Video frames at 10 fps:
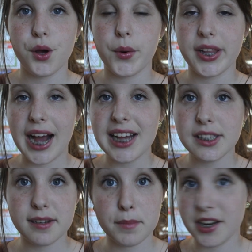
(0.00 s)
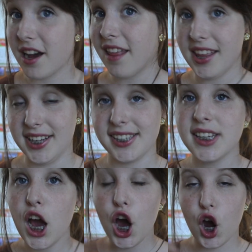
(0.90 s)
So last but not least
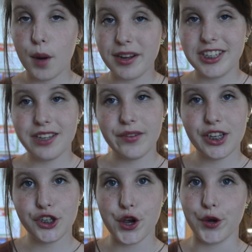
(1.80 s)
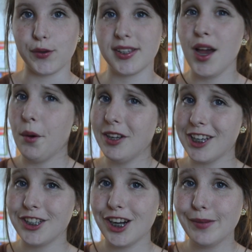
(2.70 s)
are my TV shows, which I
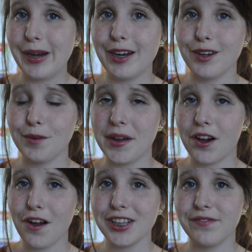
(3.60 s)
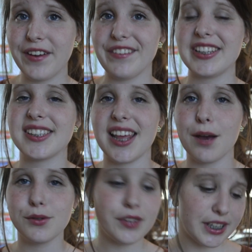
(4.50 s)
talked about on my August favorites, that I
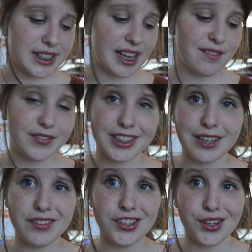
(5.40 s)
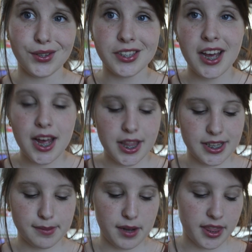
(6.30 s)
was really excited for TV shows
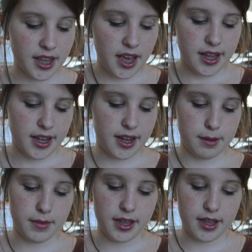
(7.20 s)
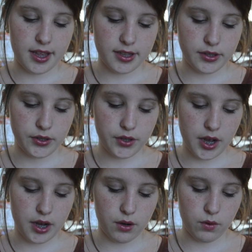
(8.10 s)
this month.
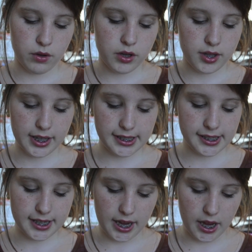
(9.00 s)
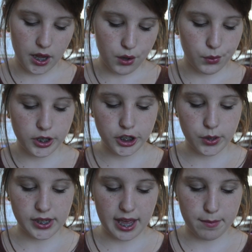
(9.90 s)
So let's see what
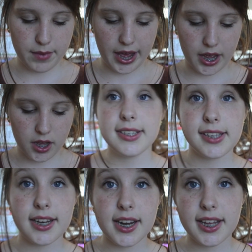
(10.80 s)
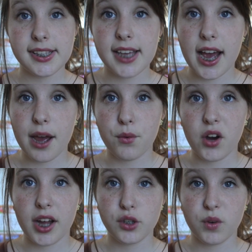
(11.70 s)
shows came back. Sunday nights I
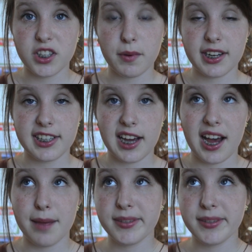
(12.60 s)
watch Once Upon a Time,